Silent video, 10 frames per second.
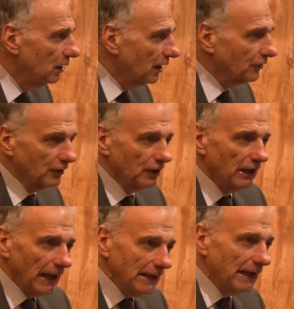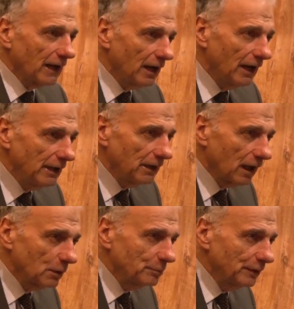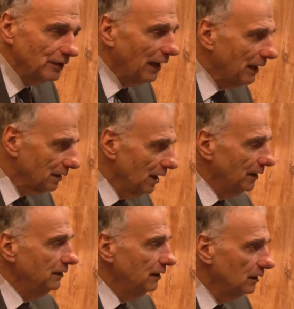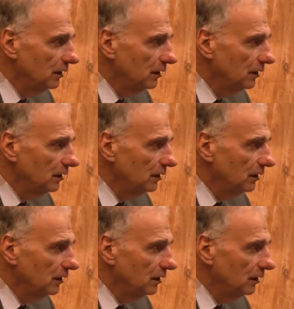other than an AARP hotline?